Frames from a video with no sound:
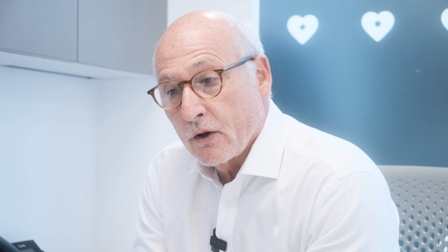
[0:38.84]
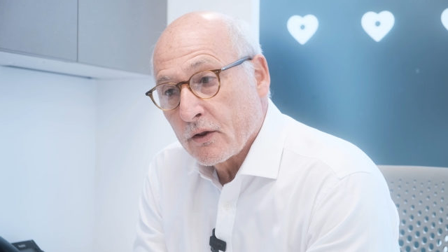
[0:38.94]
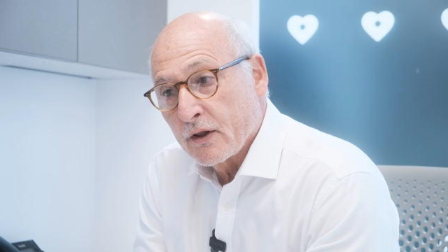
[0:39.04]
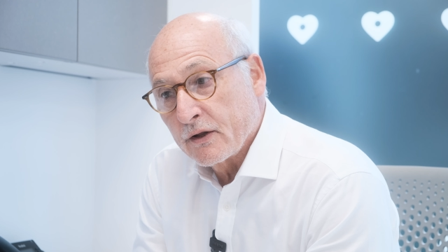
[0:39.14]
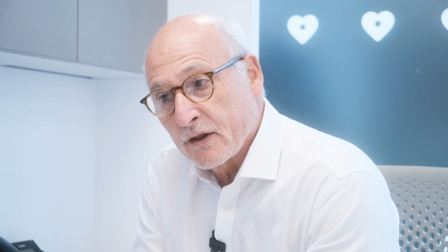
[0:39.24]

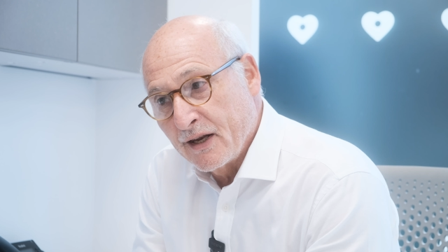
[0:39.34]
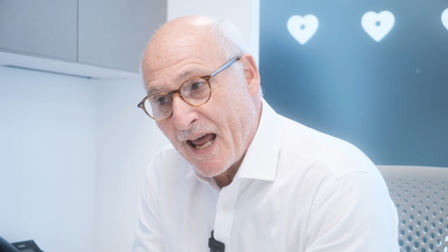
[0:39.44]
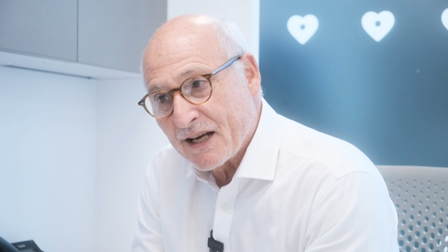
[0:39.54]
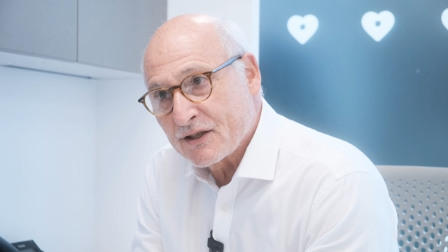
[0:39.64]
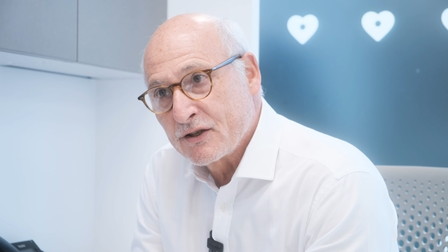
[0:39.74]
The
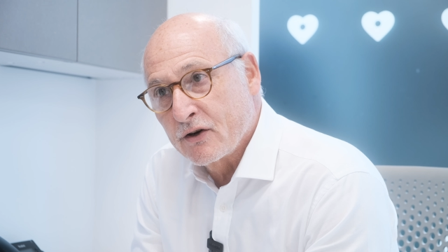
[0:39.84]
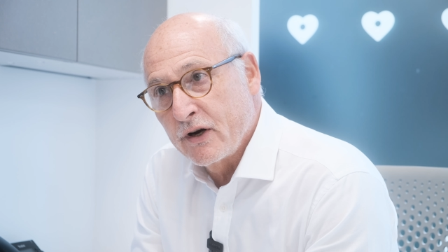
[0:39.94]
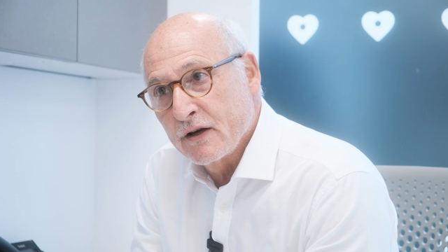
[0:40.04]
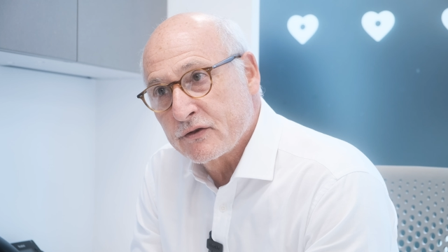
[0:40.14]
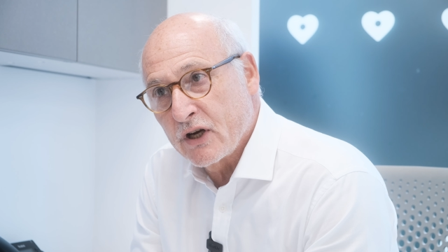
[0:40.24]
next
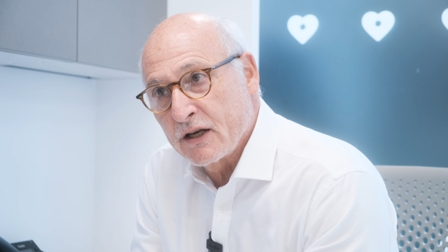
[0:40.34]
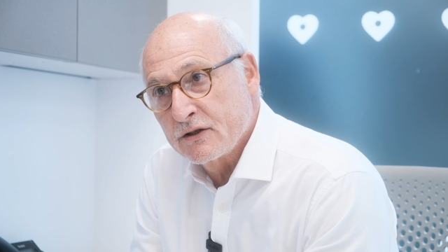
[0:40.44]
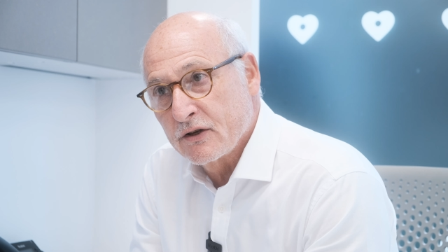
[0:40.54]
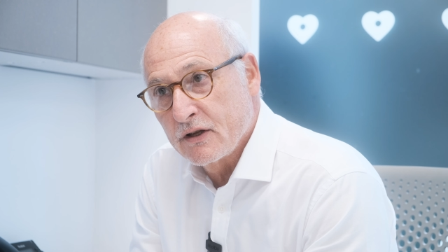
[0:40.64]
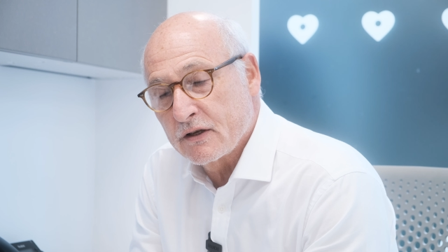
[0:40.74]
degree of
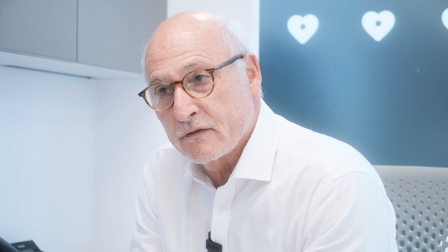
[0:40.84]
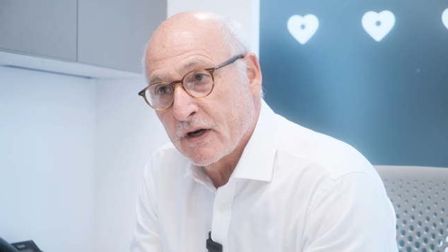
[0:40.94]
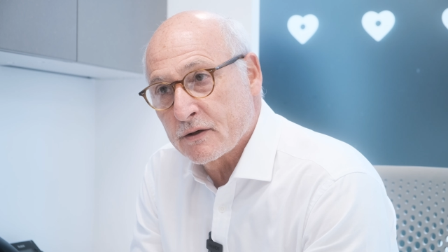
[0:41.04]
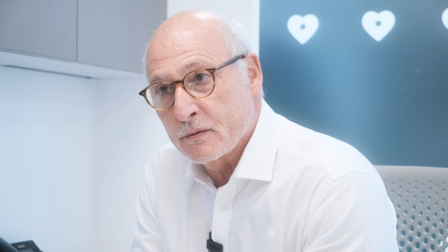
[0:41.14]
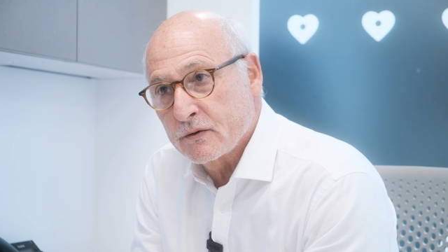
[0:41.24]
change in the
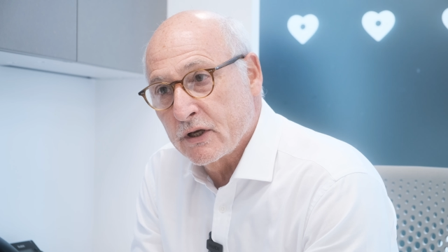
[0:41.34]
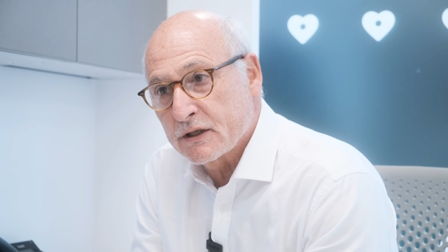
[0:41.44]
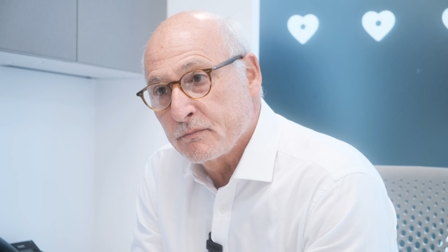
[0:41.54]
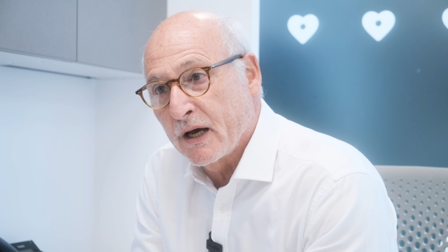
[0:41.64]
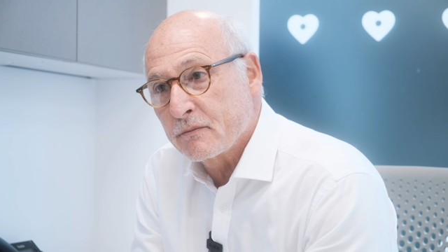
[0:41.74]
intervertebral
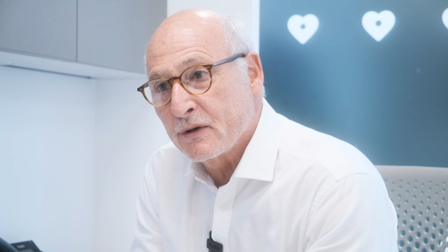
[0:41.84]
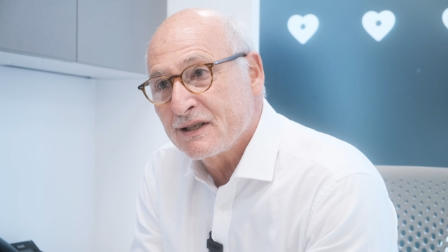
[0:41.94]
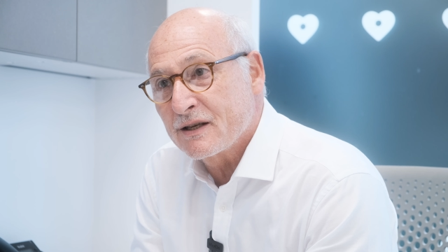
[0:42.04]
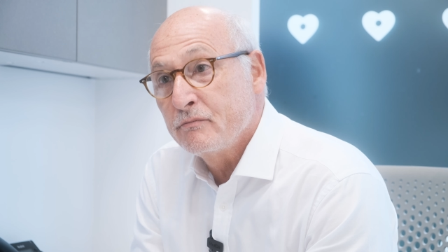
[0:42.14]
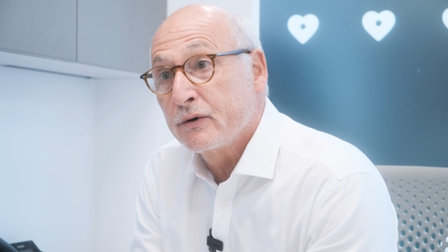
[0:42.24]
disc might be
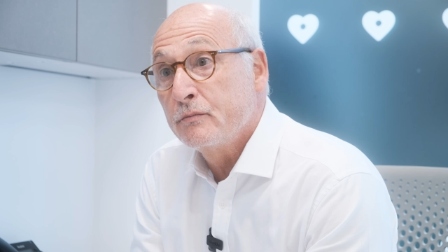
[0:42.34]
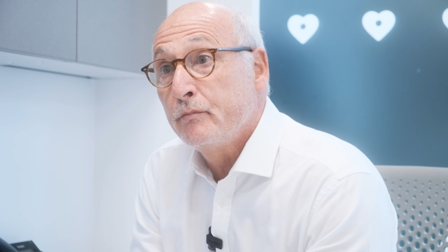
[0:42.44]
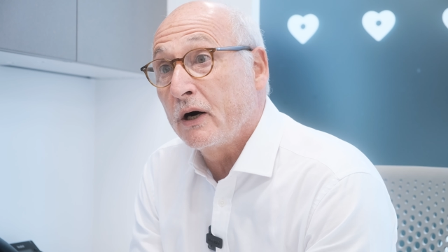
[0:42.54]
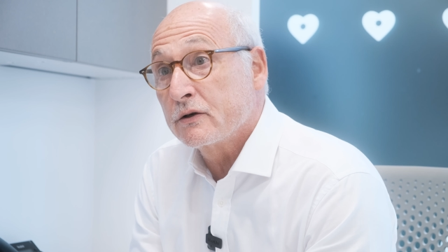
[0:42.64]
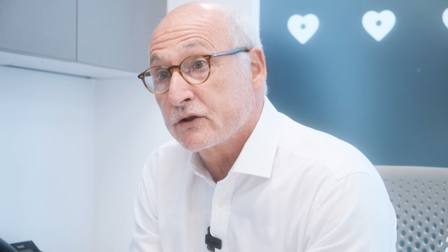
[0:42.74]
simple
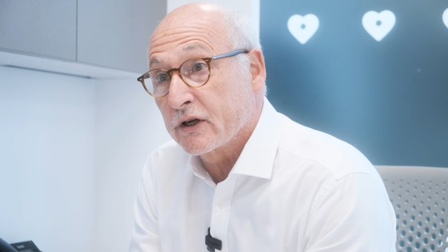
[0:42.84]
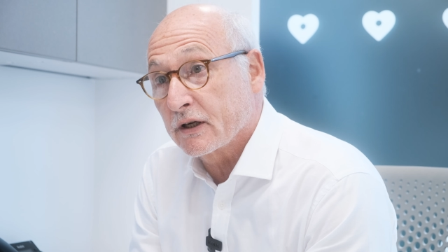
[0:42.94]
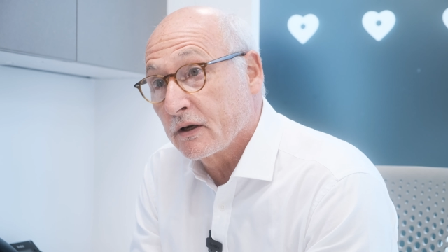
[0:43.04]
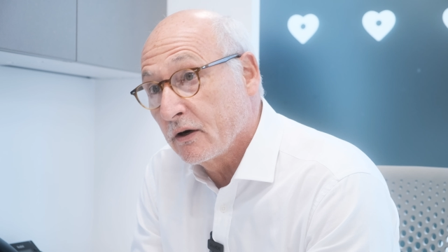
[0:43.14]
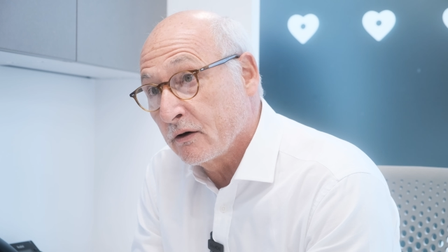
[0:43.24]

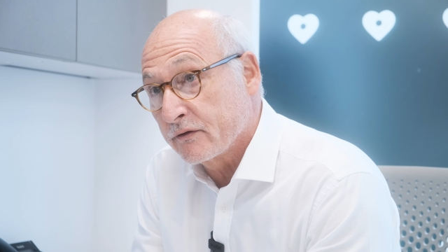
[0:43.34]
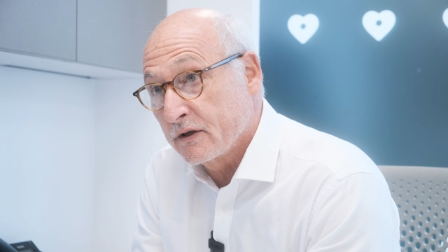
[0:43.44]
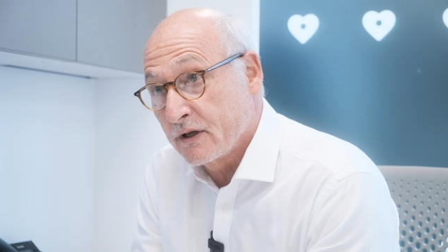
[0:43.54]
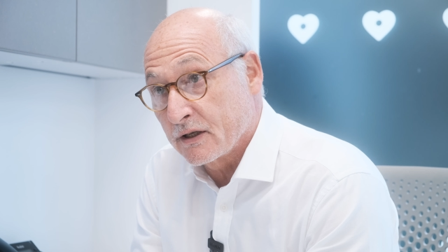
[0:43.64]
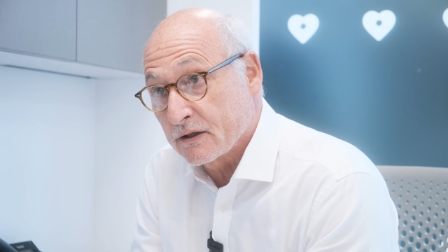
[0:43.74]
bulging of the
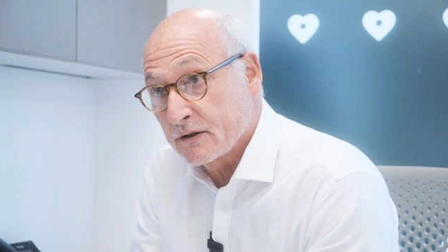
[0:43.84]
disc.